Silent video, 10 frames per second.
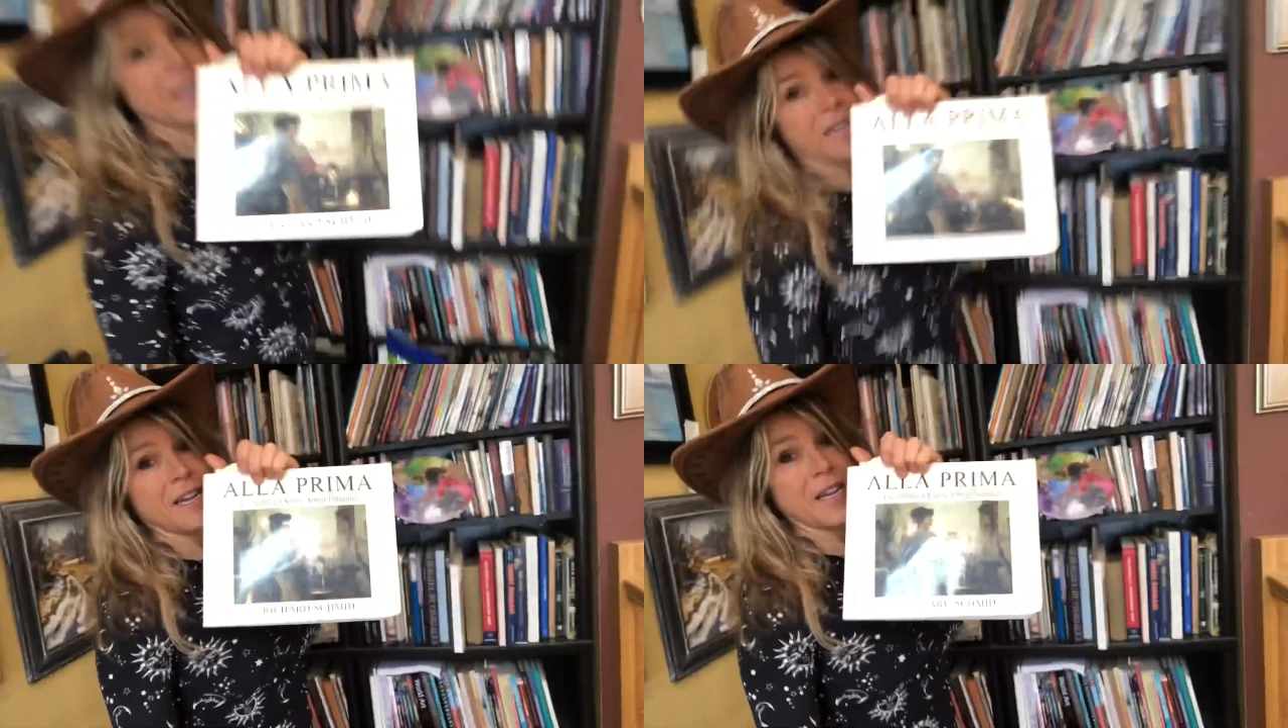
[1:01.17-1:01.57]

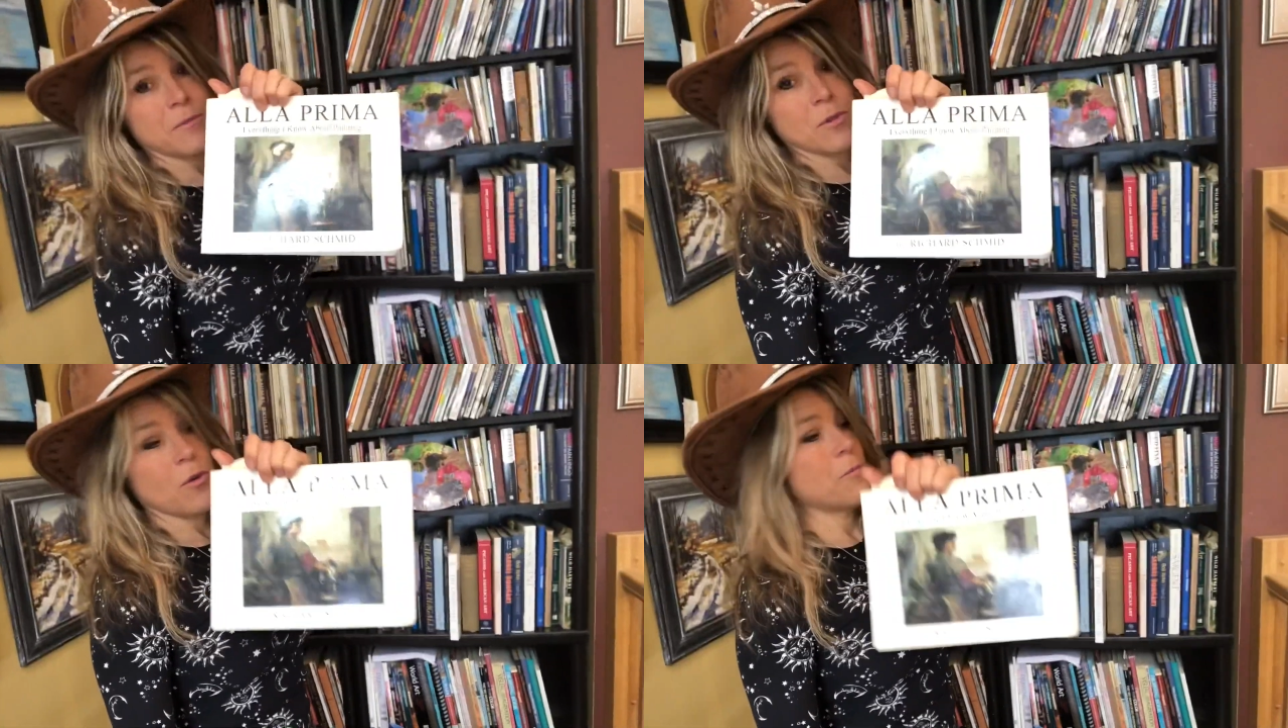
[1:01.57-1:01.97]
And
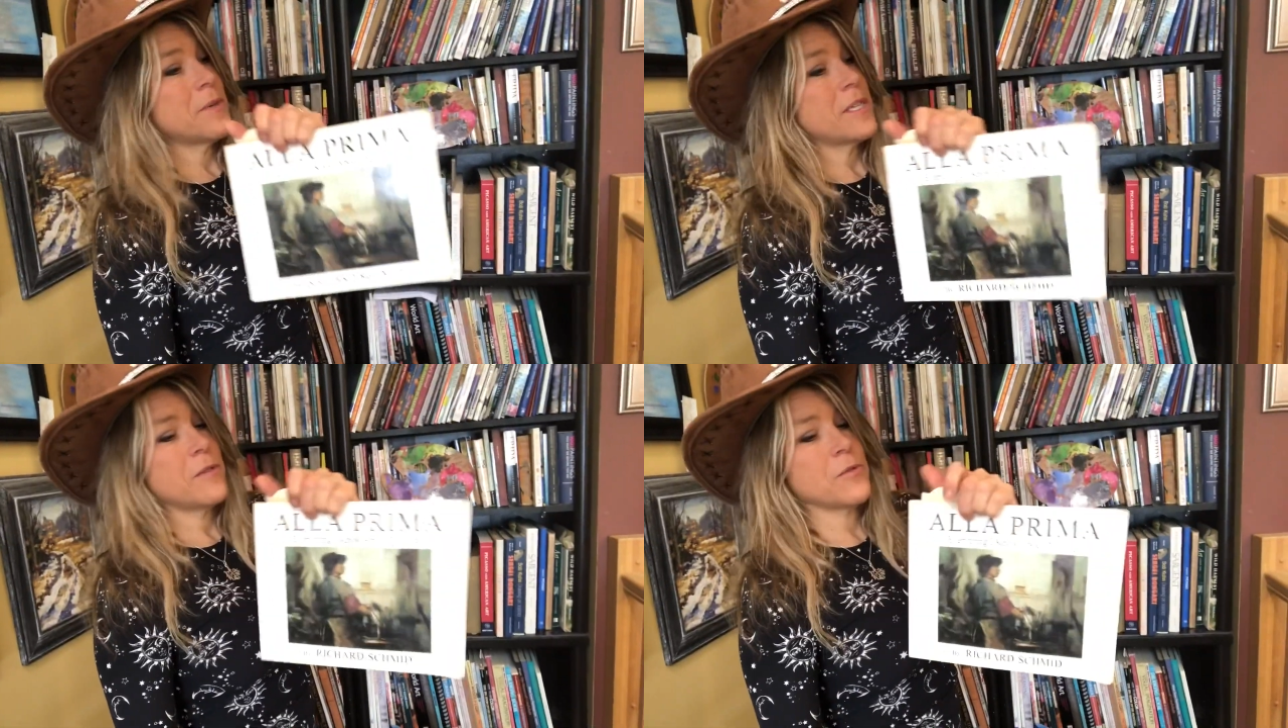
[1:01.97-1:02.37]
I will
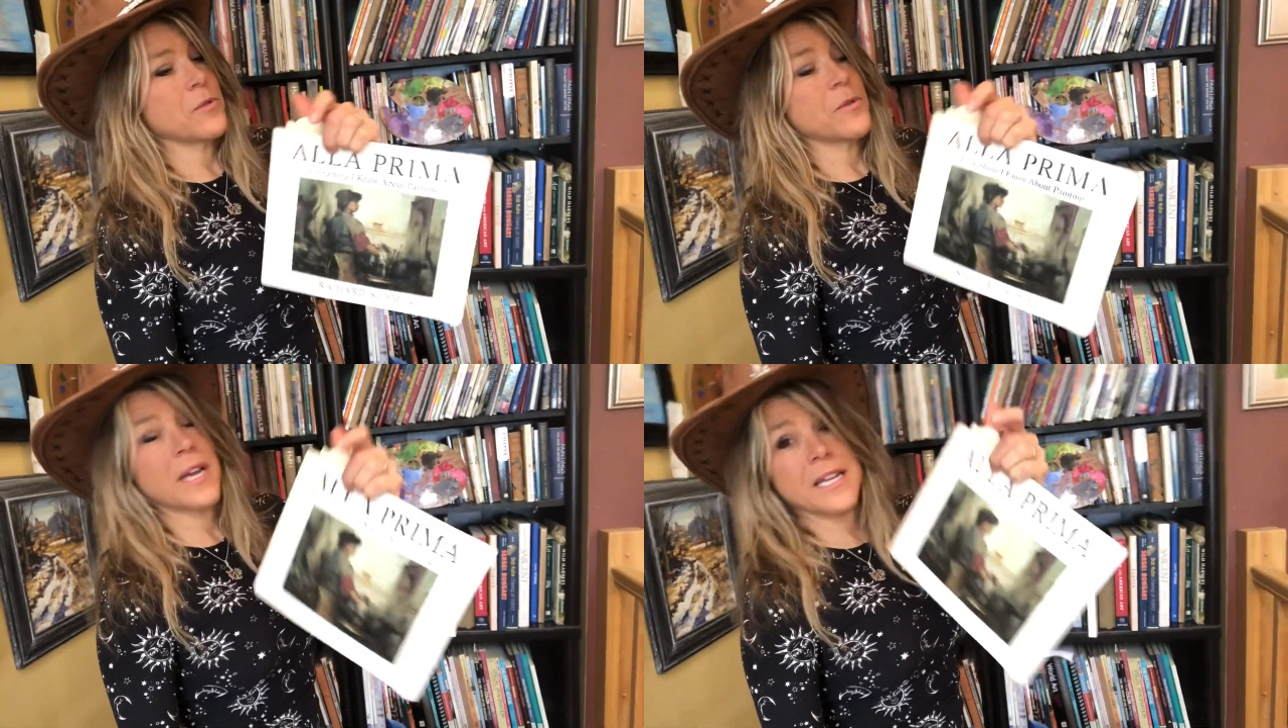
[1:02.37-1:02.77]
open
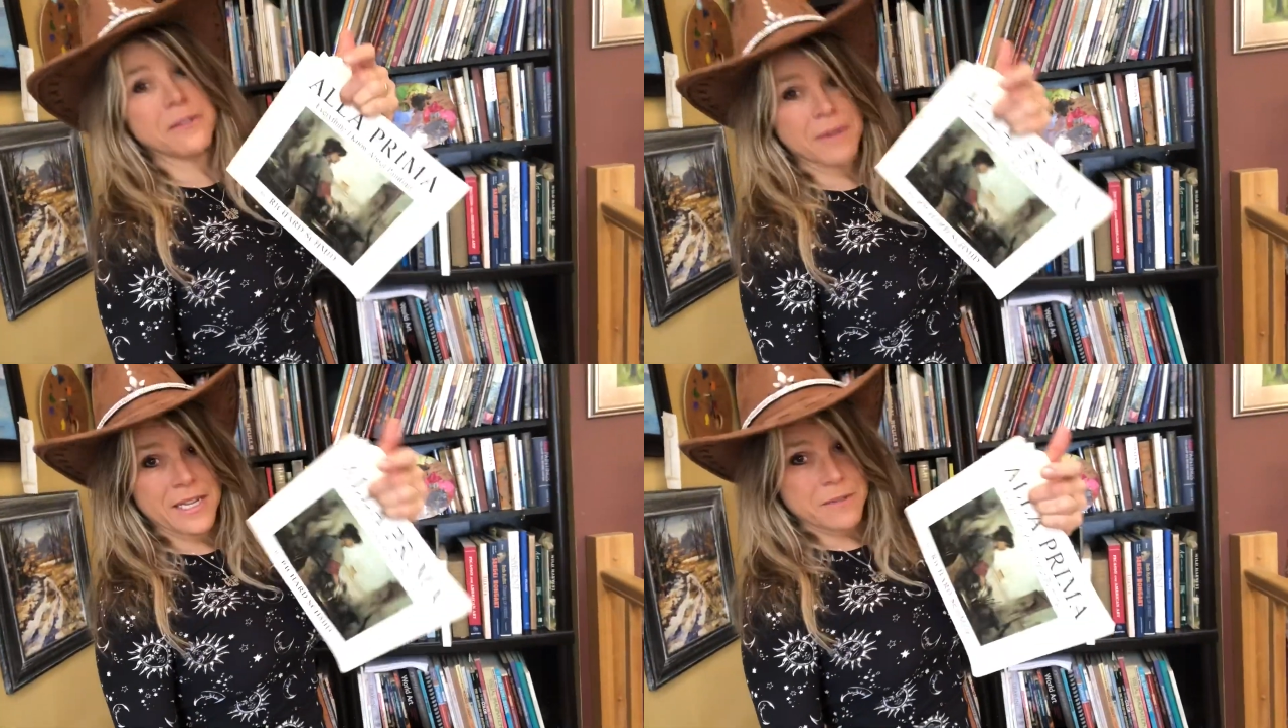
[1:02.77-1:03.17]
to
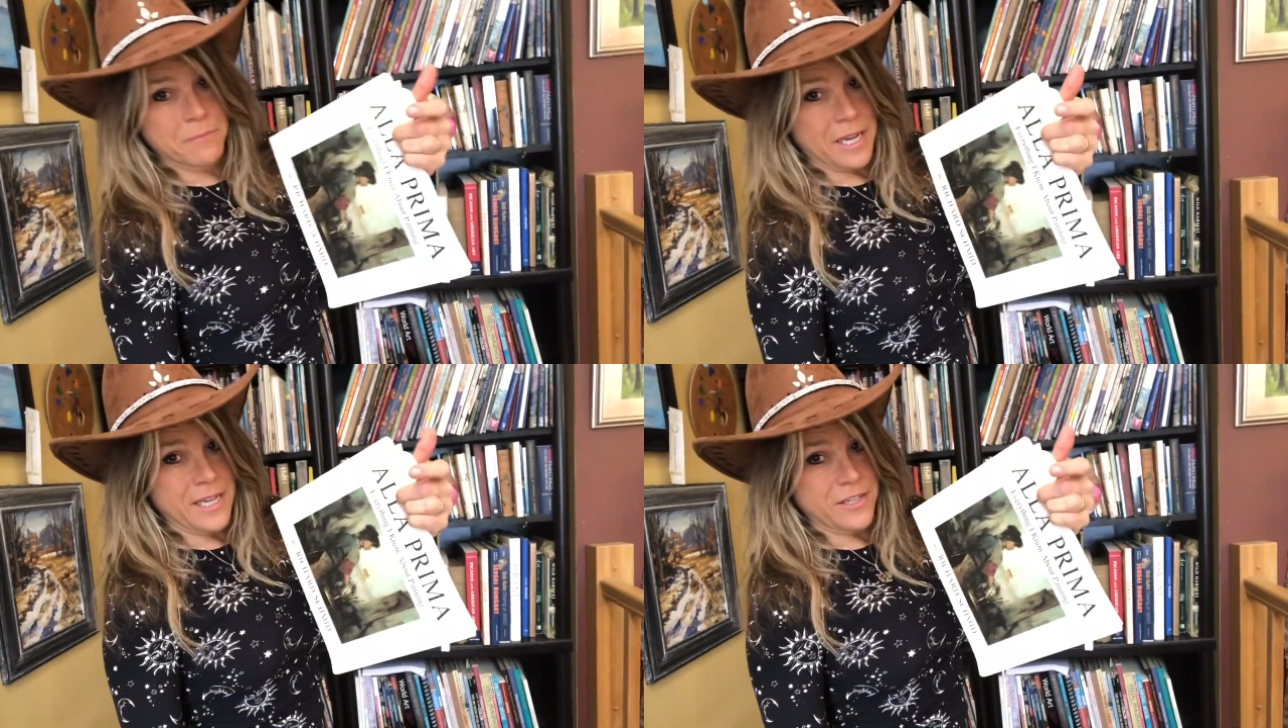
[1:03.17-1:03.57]
any
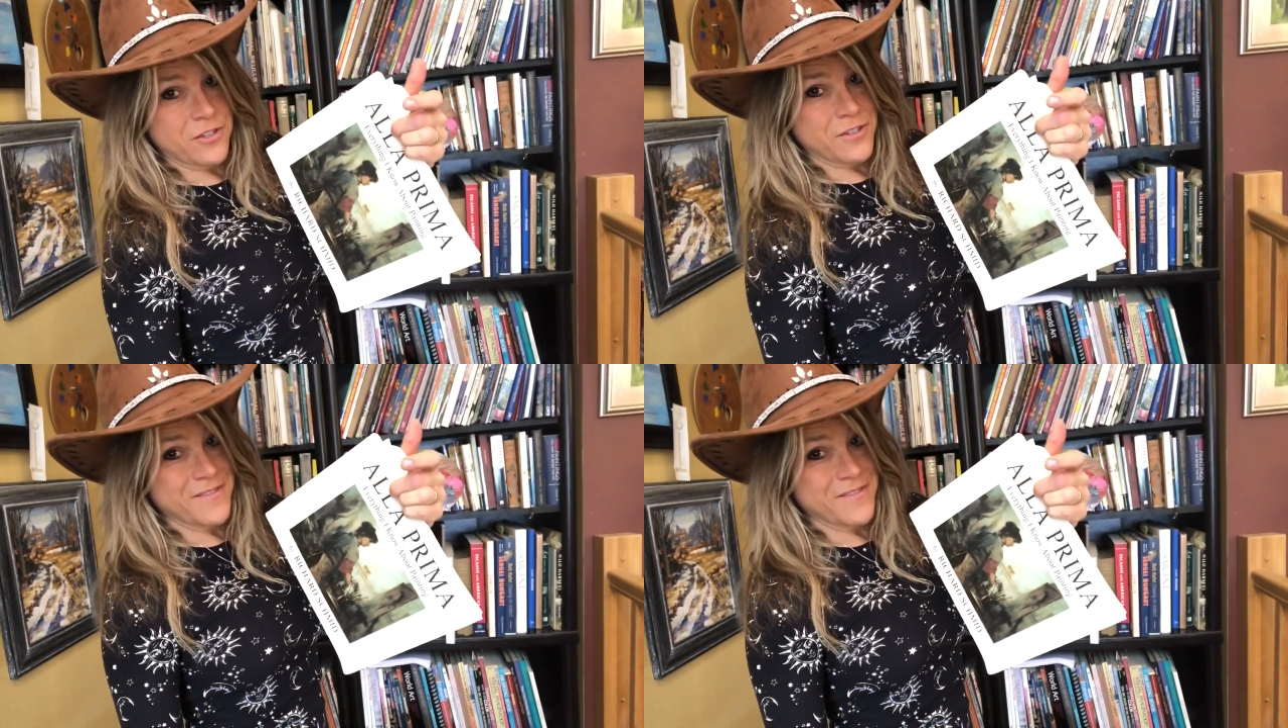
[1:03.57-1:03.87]
random page